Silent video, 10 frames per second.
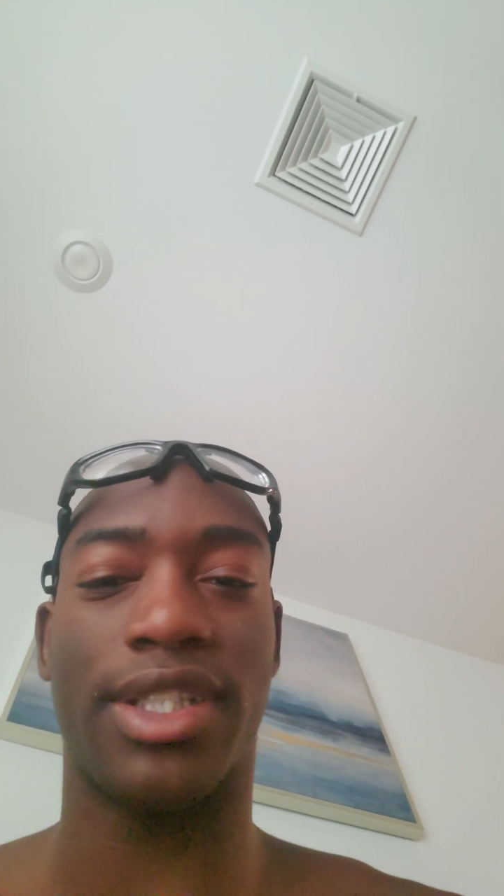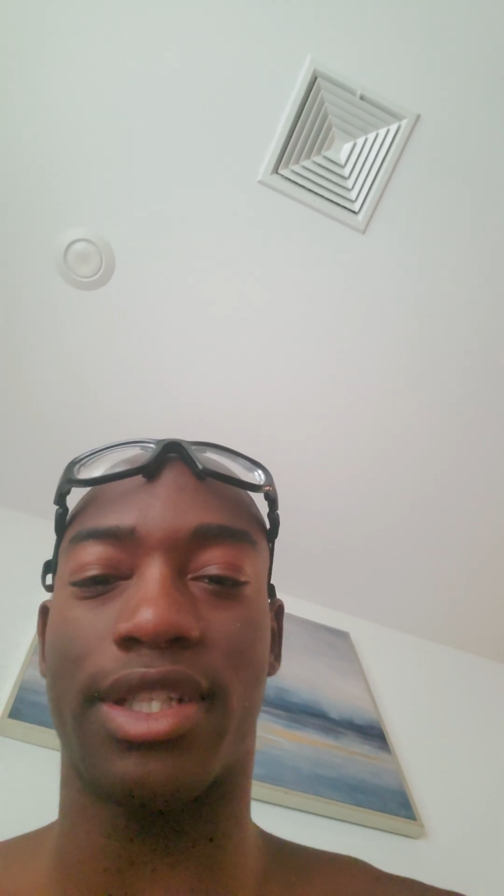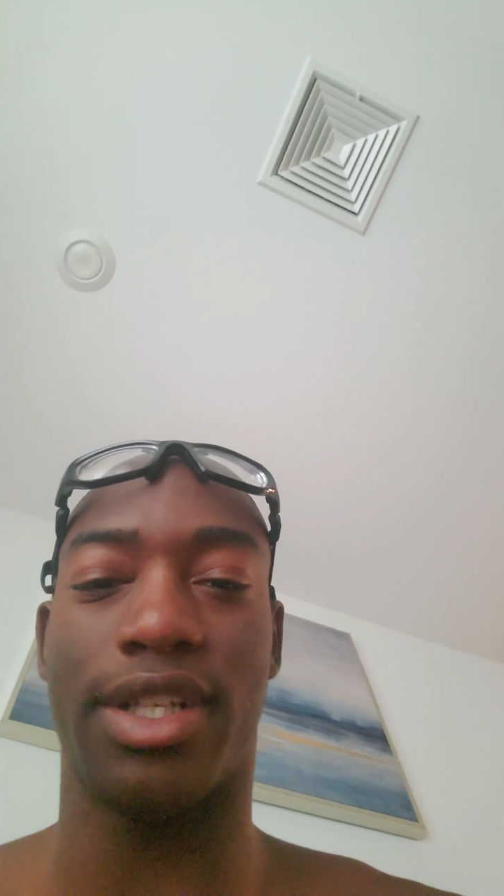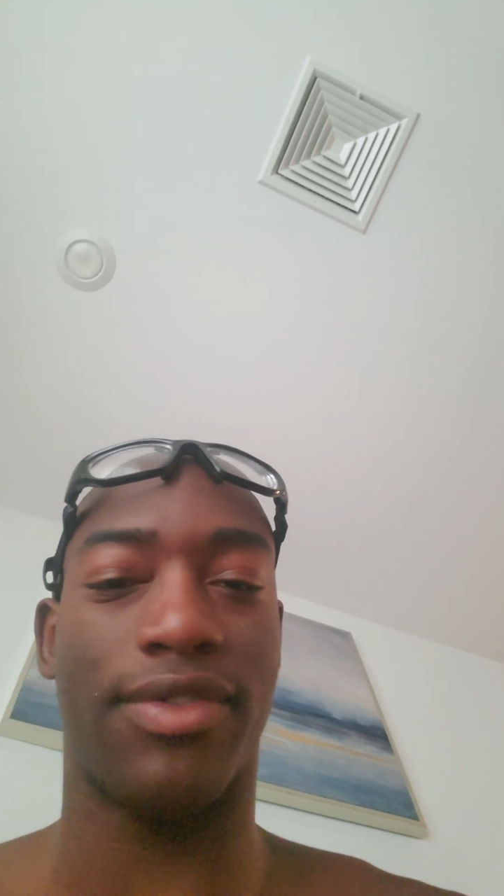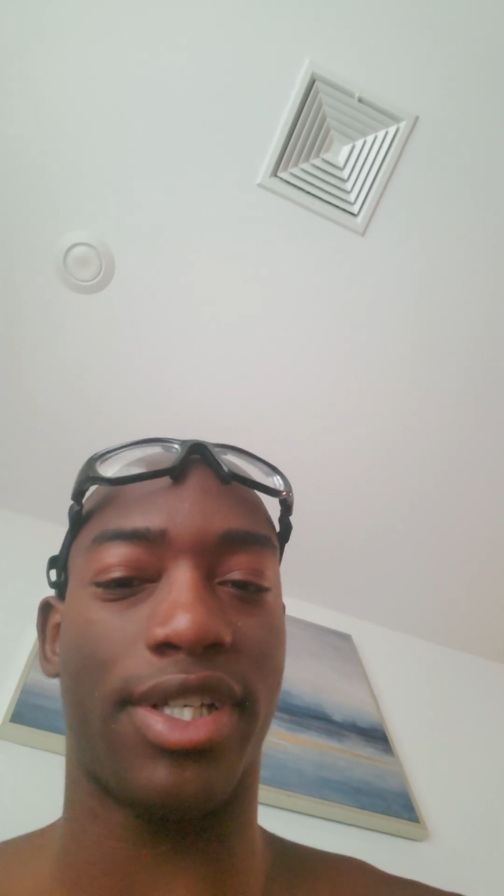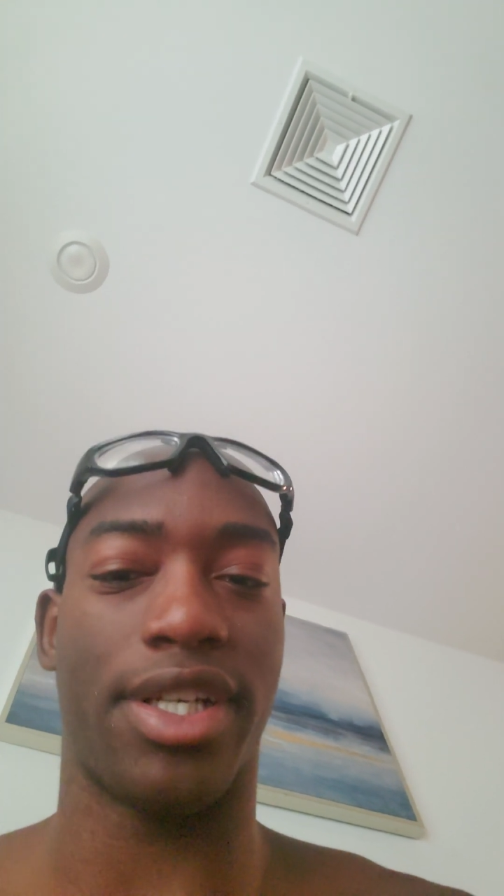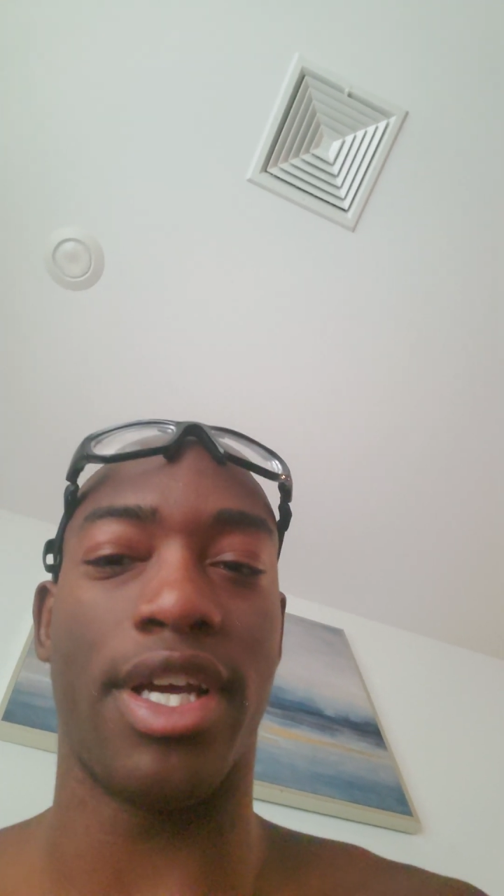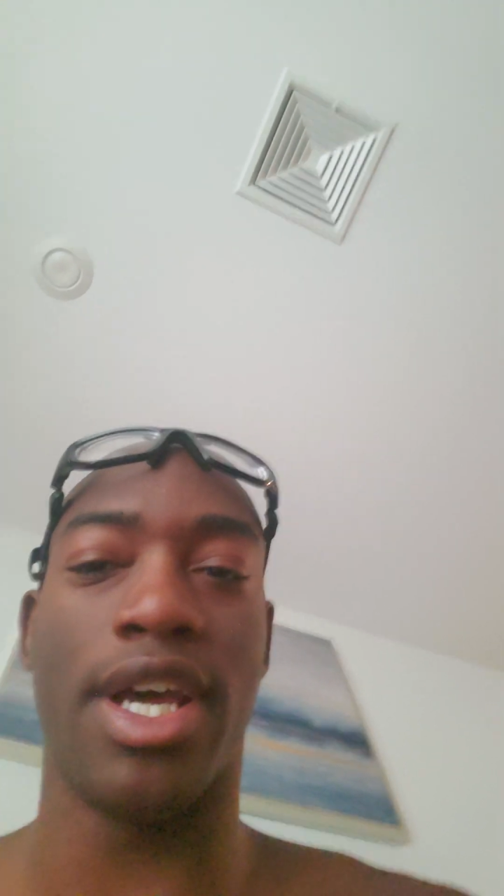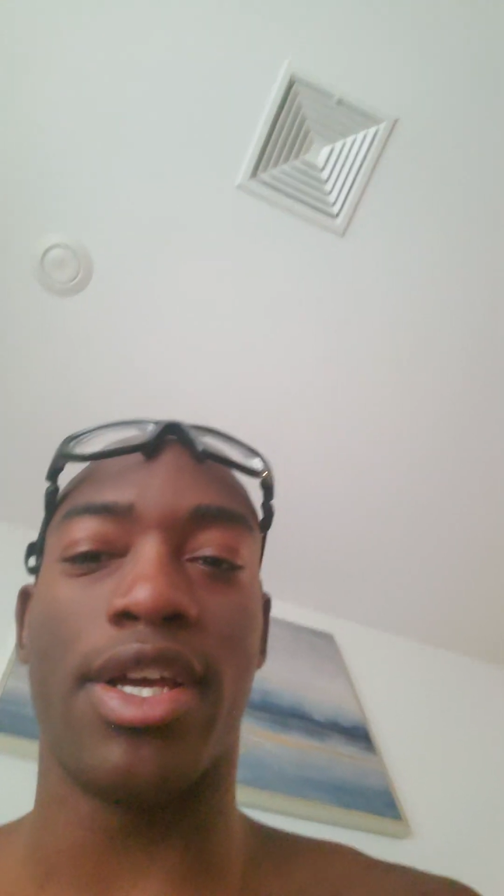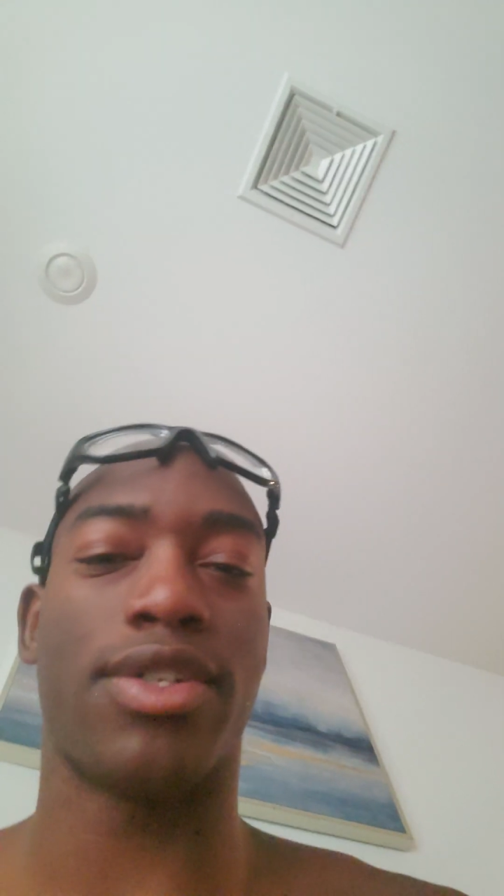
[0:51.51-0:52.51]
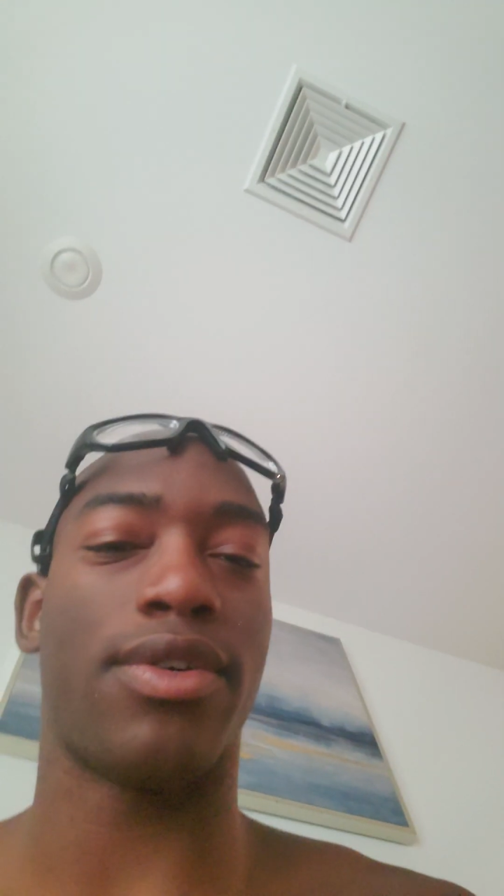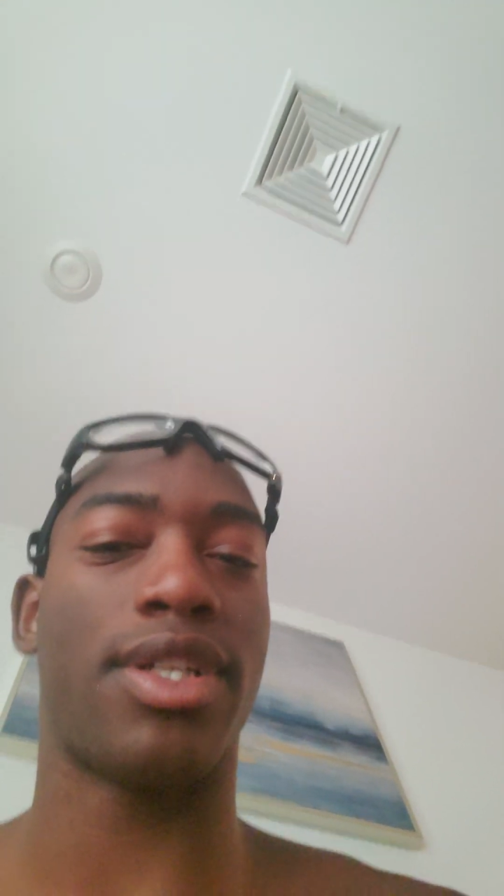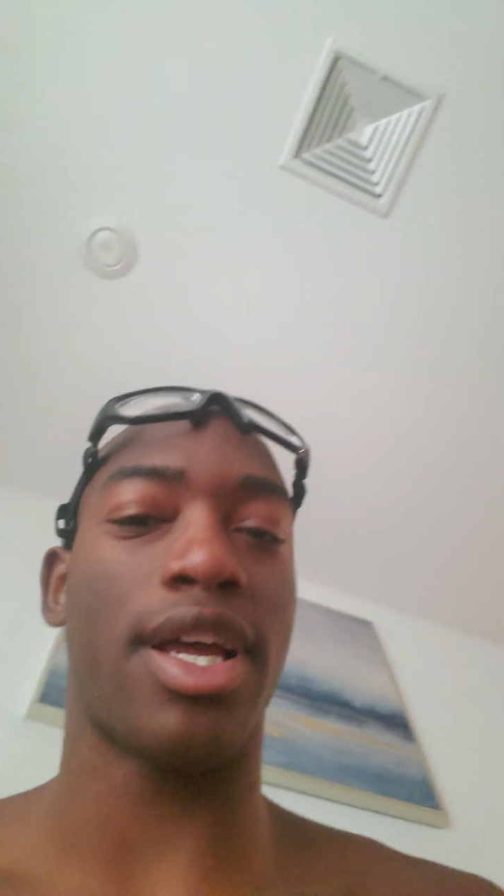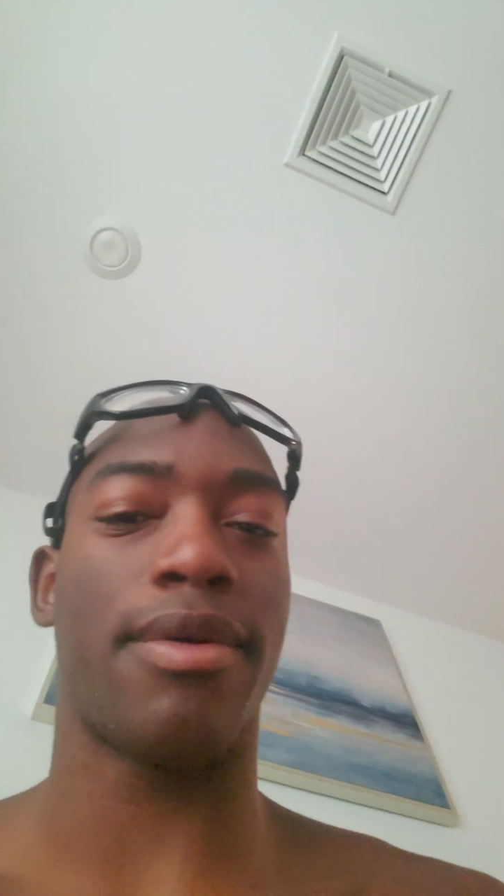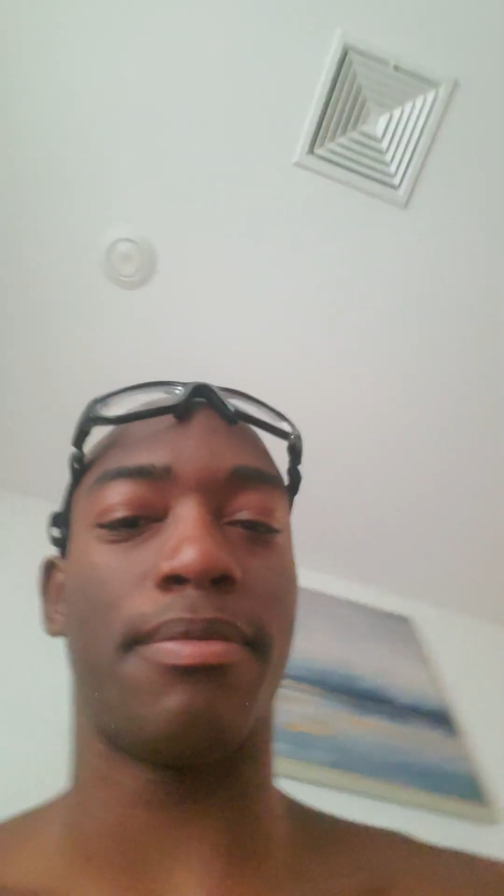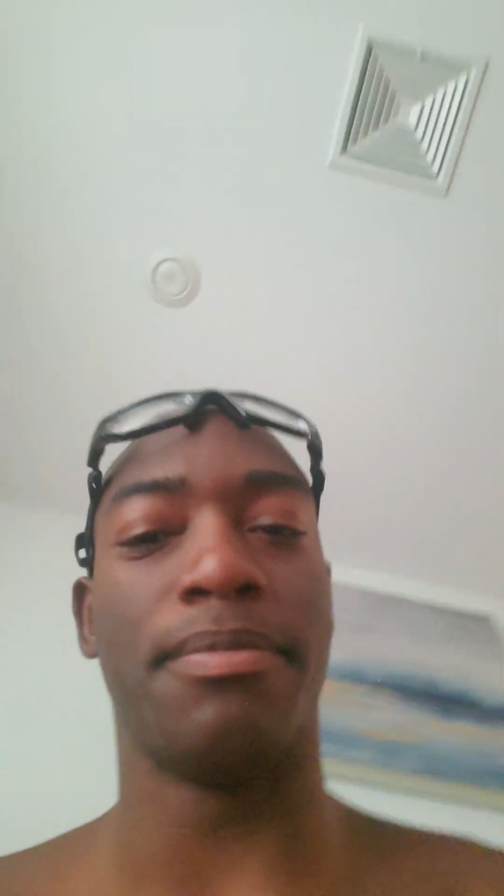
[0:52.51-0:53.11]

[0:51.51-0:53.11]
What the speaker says: listen to different shit. So it's like,